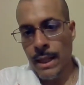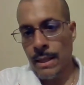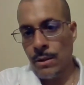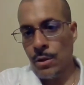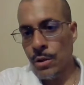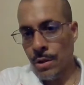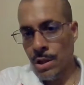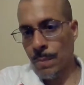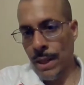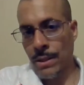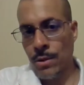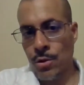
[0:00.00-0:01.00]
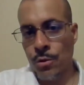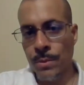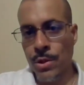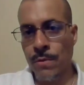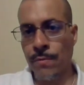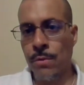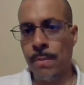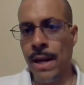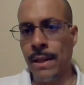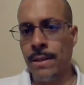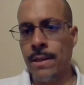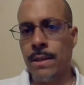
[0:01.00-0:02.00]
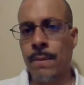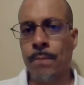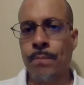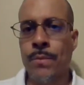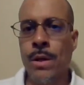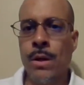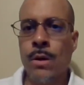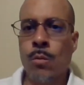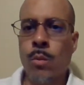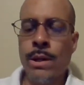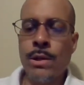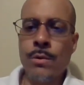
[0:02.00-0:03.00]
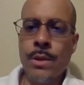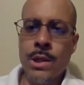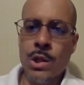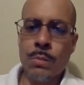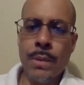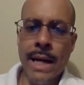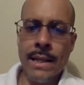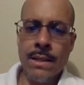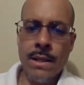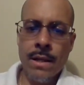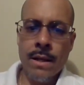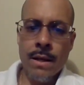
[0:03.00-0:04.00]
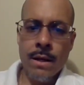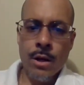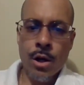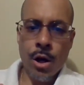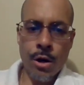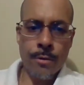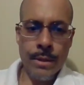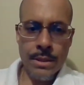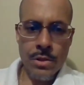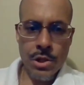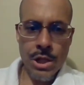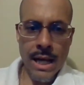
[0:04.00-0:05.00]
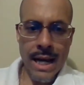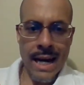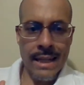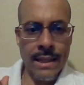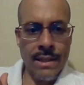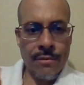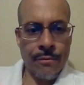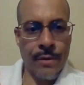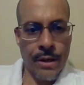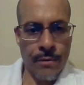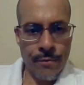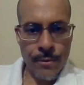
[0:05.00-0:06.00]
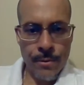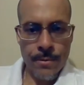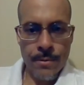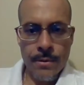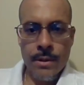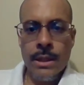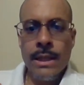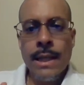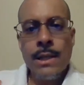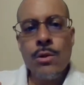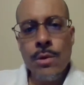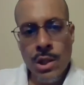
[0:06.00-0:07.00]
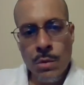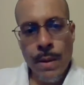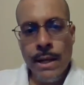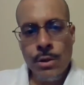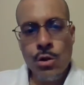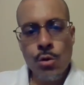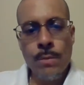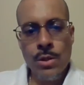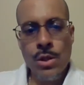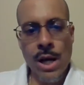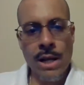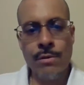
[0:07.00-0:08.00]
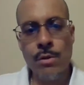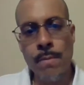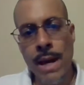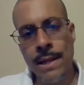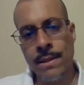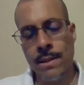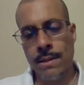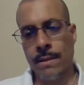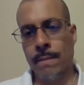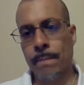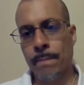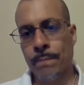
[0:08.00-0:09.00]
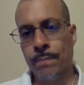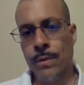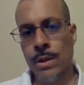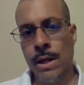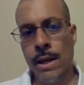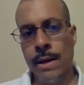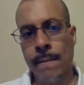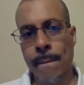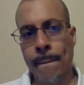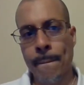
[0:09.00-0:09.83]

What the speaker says: Then you're expecting too much of humanity. When you expect courage out of the fearful, then you expect too much out of humanity, okay?